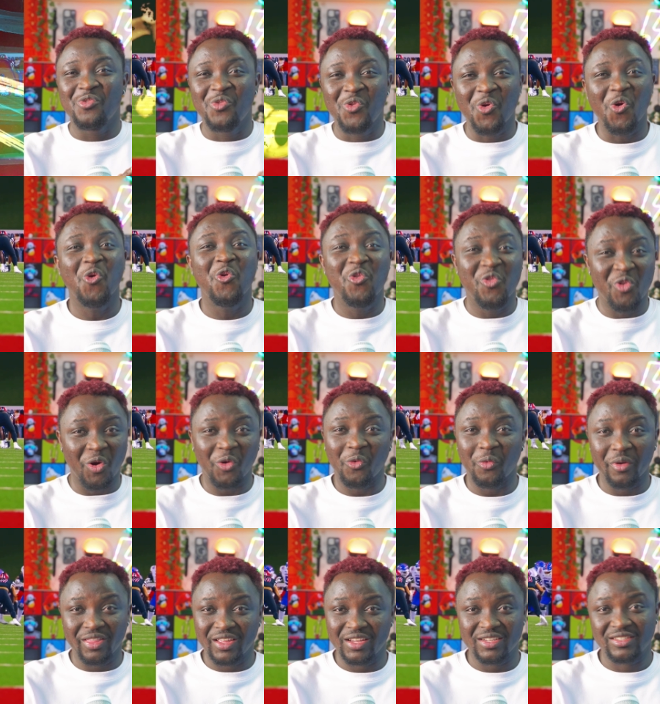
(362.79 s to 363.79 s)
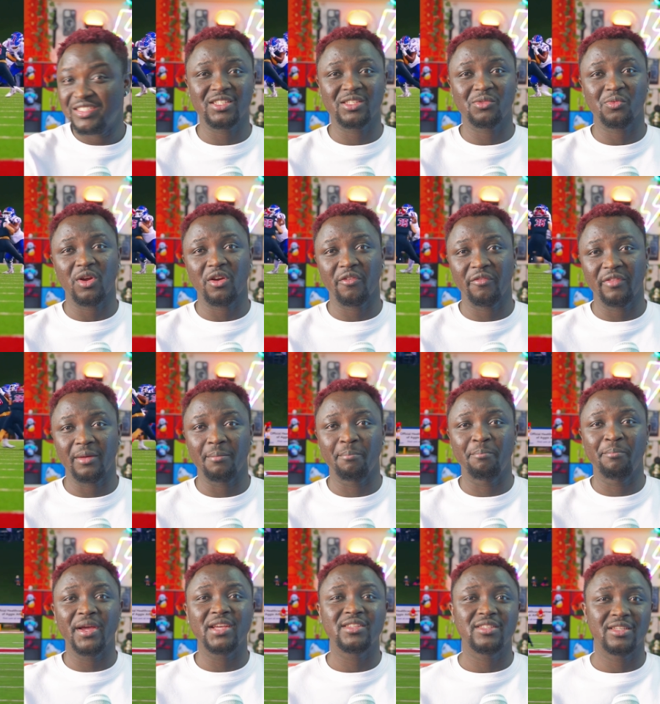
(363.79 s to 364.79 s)
go wrong with this. This is one of the
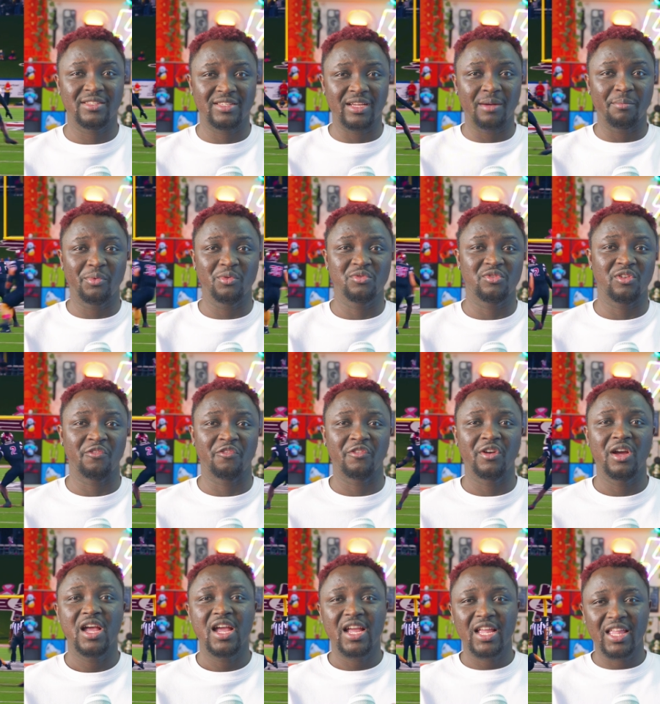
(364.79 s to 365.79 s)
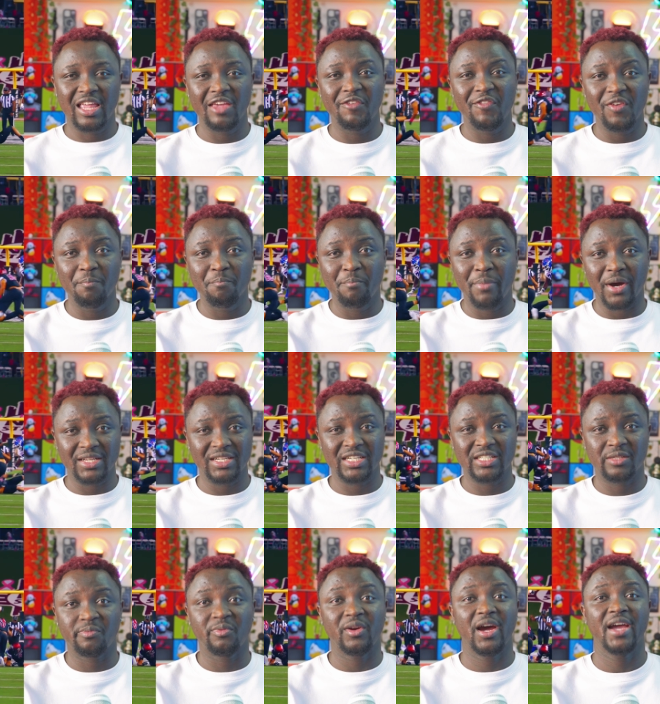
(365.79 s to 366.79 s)
best examples of giving
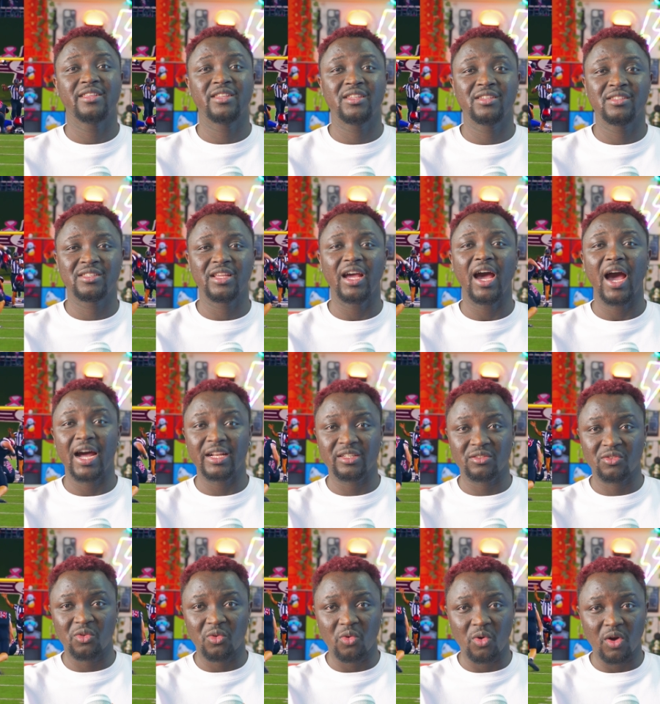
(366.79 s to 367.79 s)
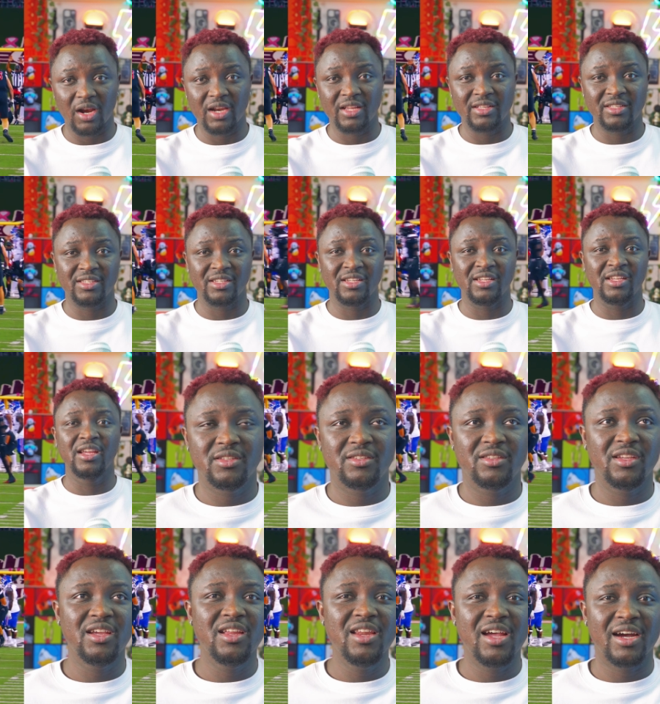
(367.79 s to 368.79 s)
budget prices at quality.
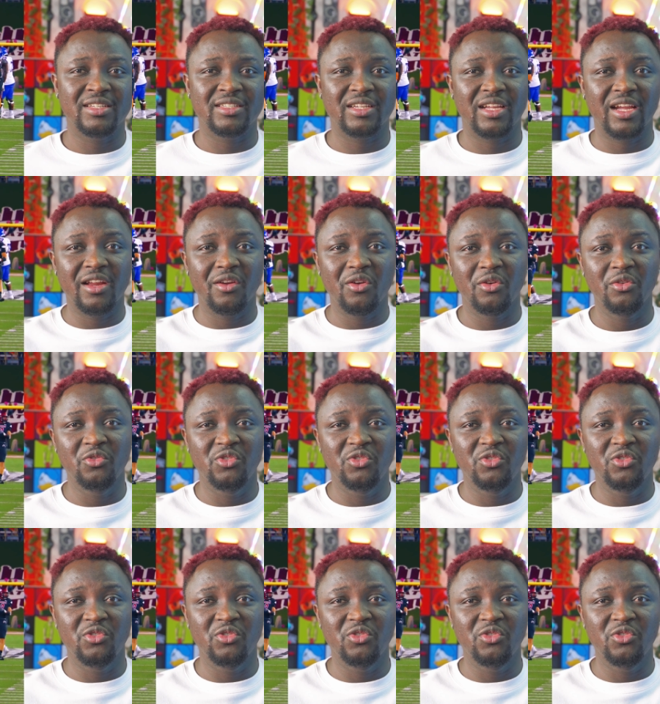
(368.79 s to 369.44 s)
See that Canon